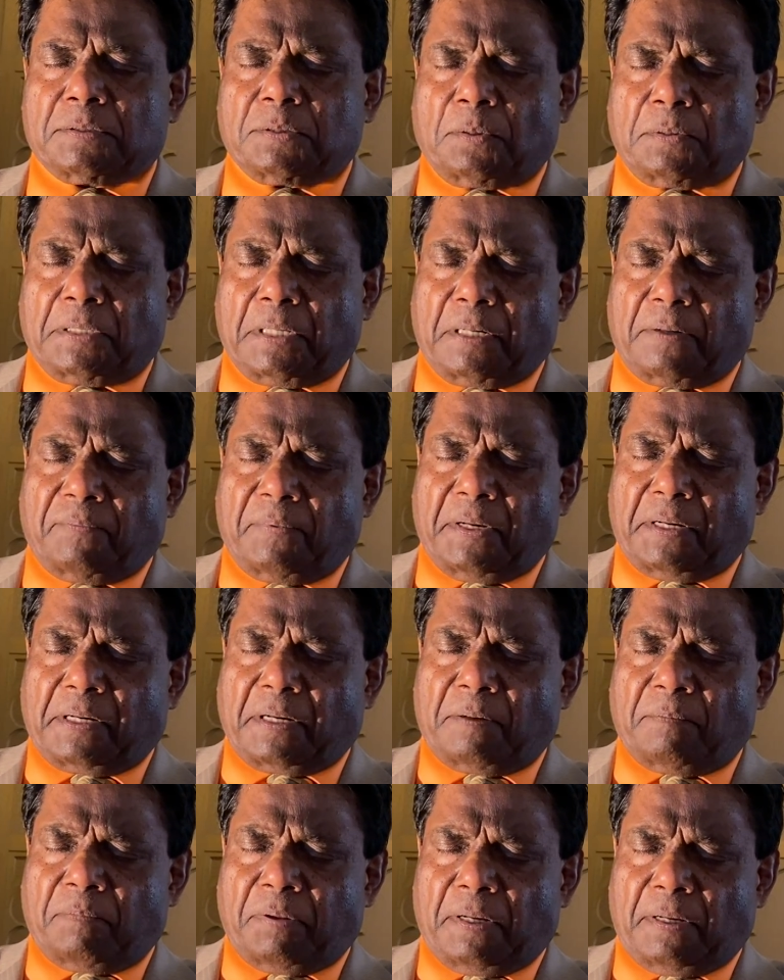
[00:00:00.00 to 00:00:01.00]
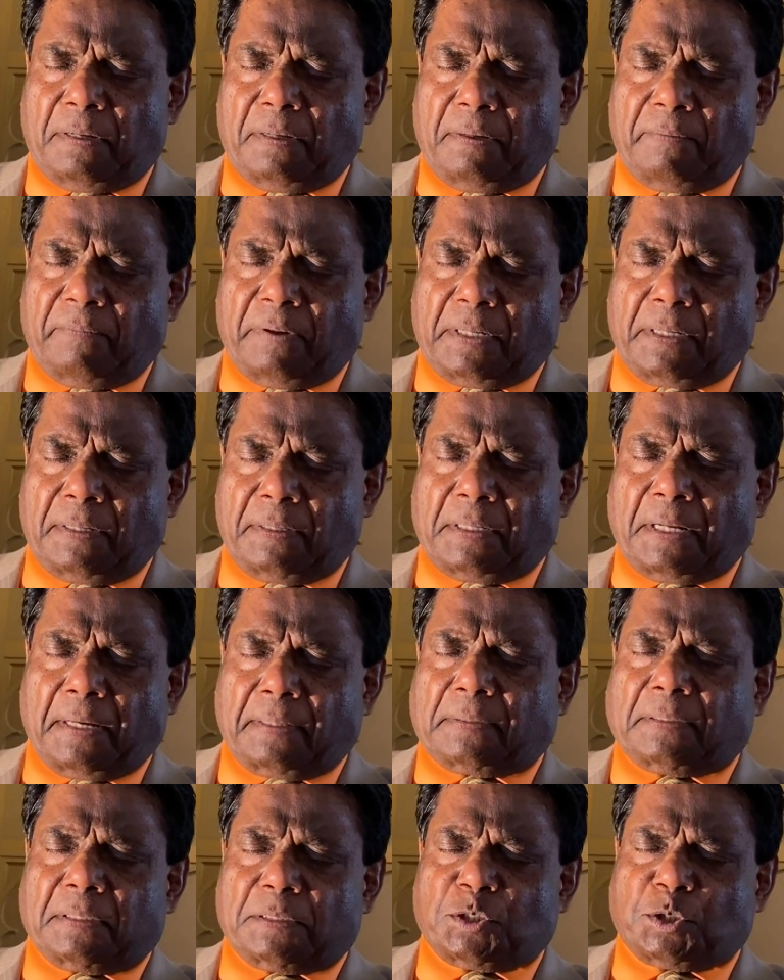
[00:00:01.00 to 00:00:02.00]
so that we can be, we can
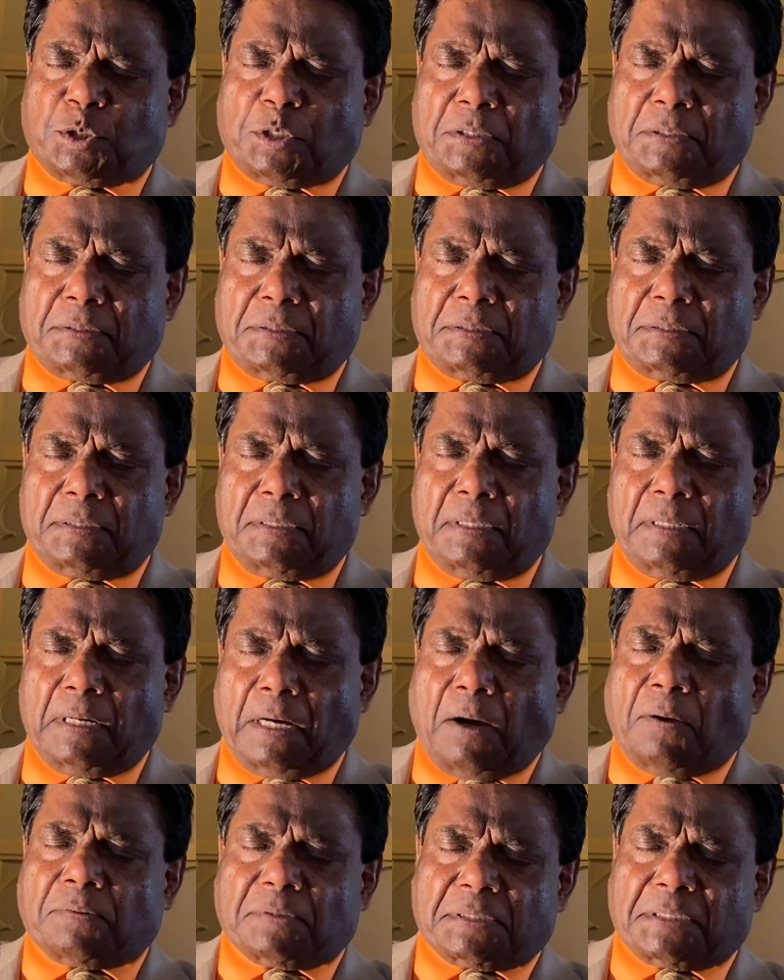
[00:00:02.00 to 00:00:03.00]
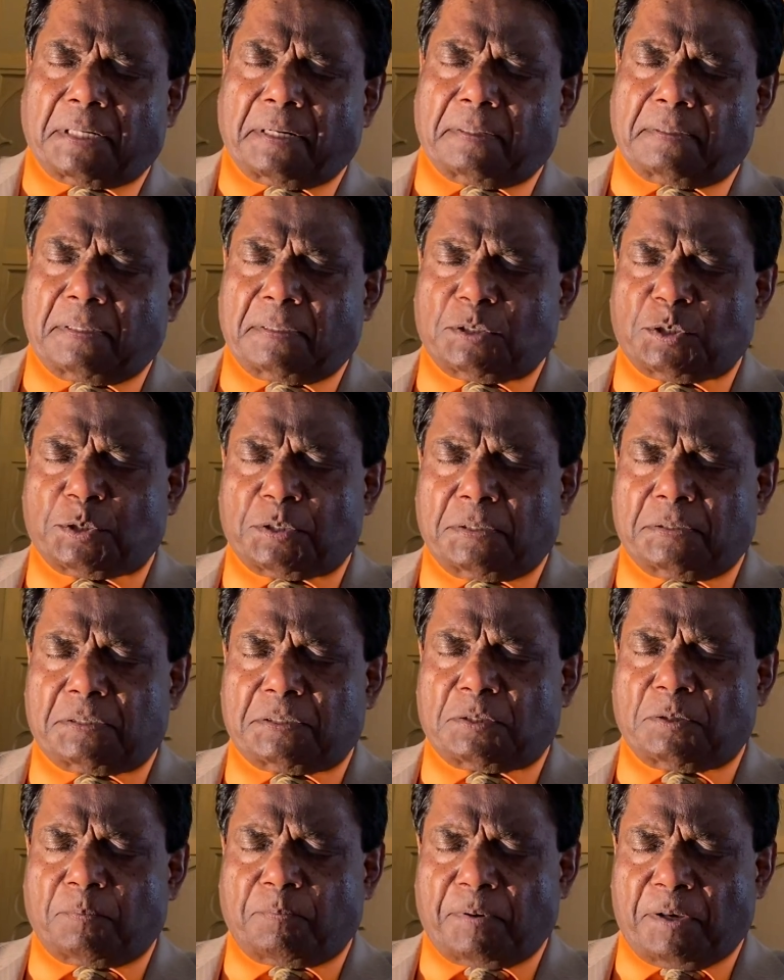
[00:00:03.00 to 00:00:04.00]
take the church outside the
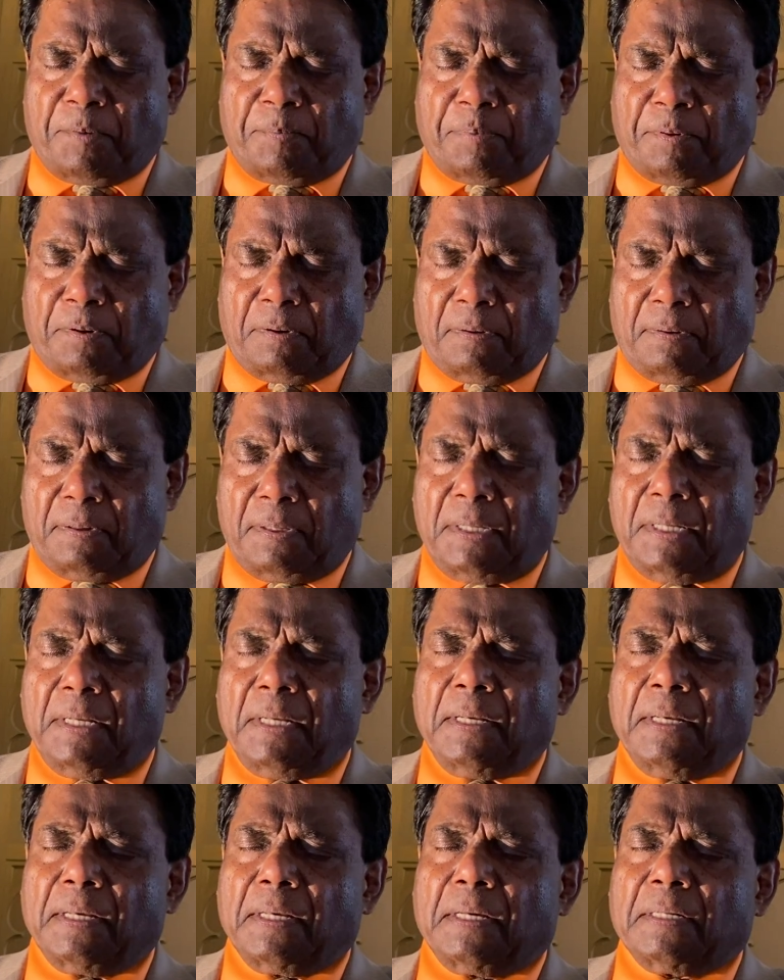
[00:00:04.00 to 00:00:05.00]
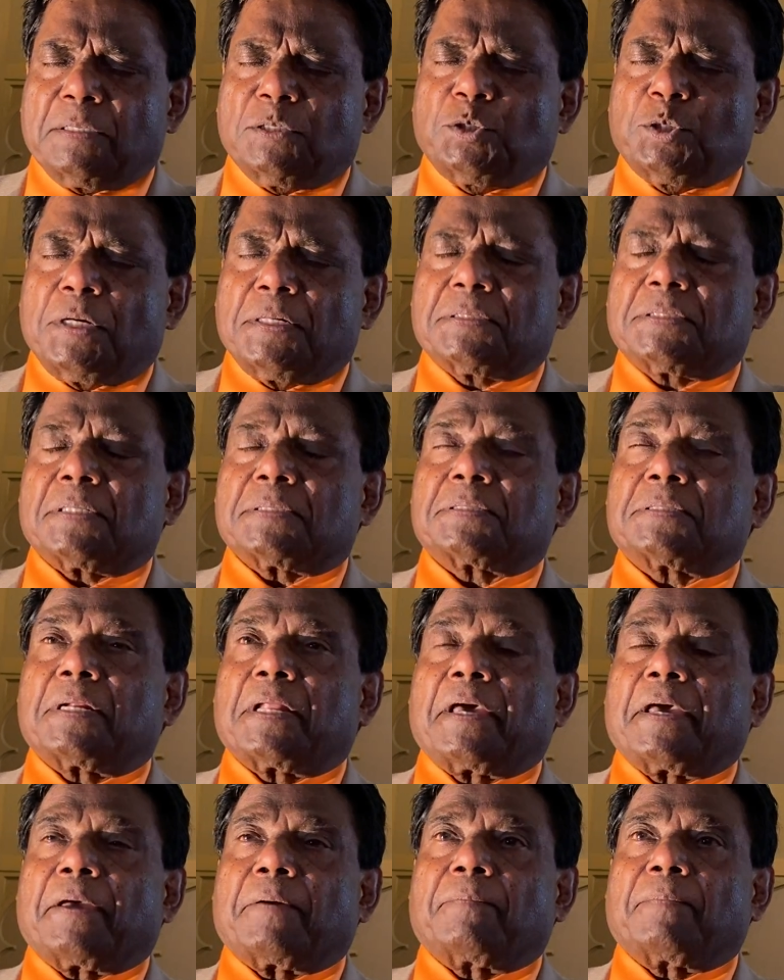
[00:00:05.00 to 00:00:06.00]
church to Amen. people. Yes. In Jesus'
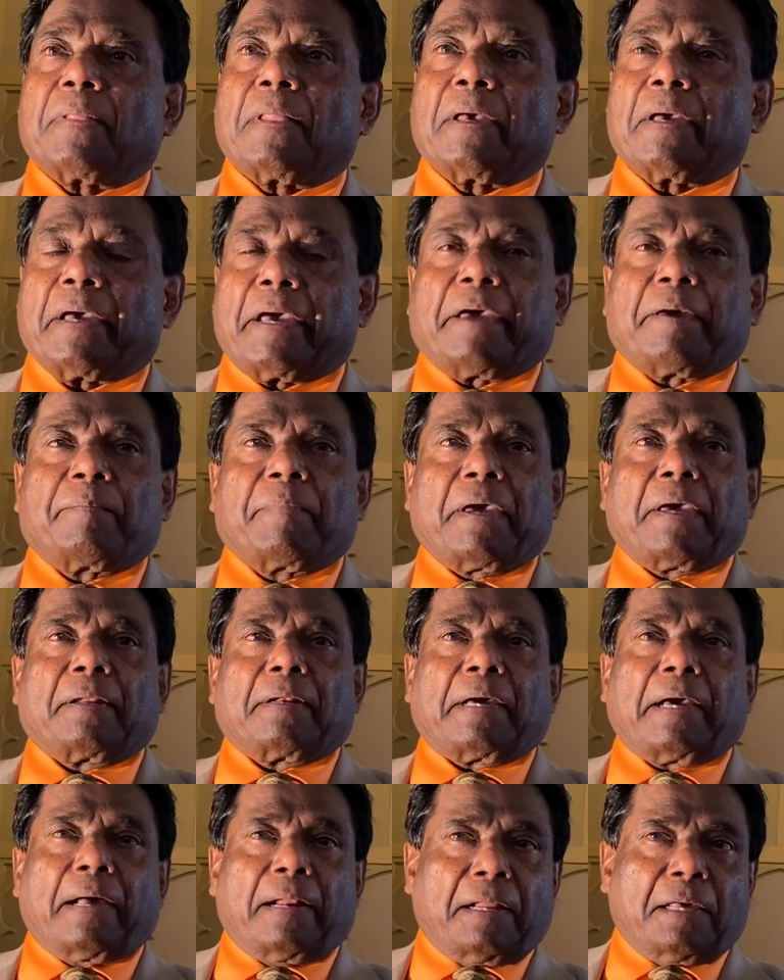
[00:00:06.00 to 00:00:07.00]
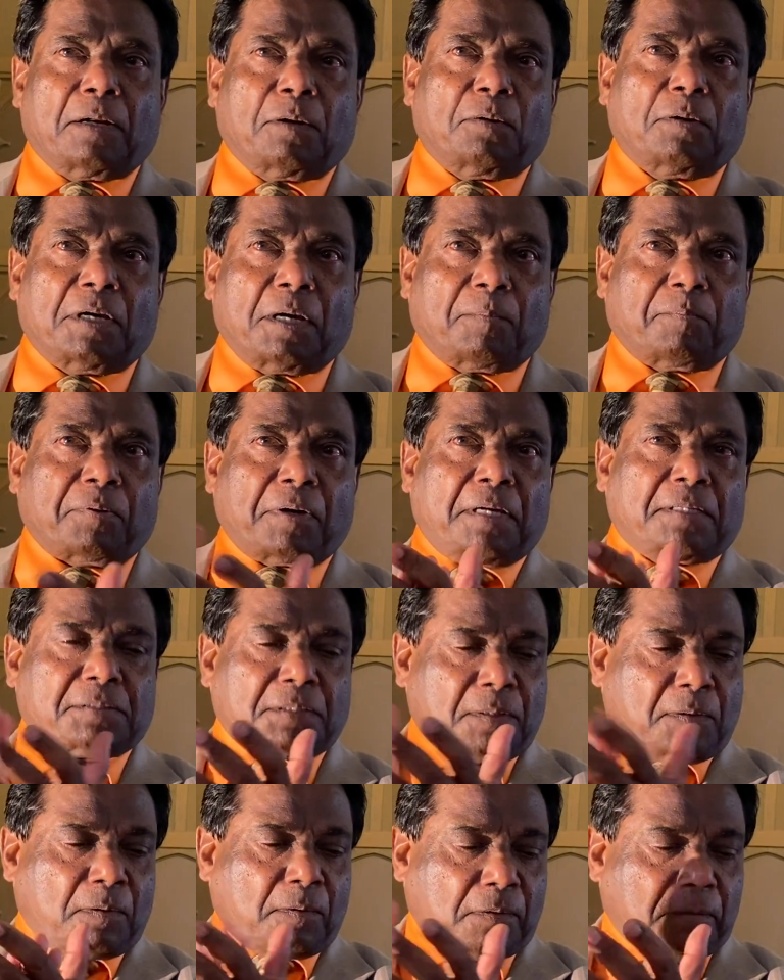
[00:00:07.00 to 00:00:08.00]
name, Amen. Hallelujah. Praise
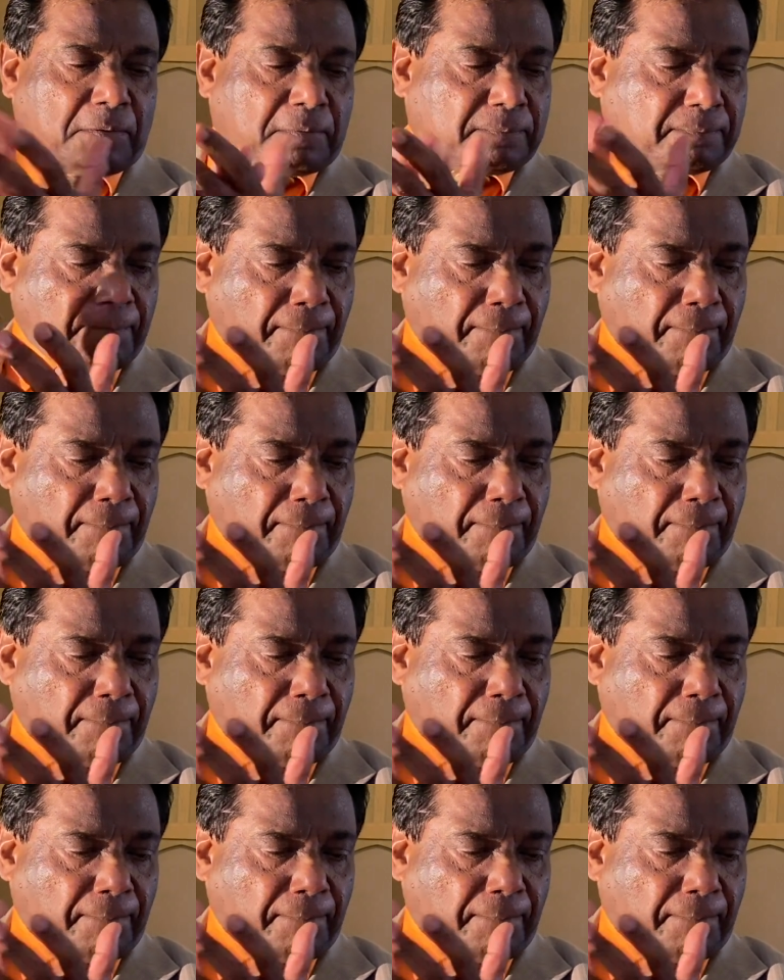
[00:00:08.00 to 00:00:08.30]
the Lord.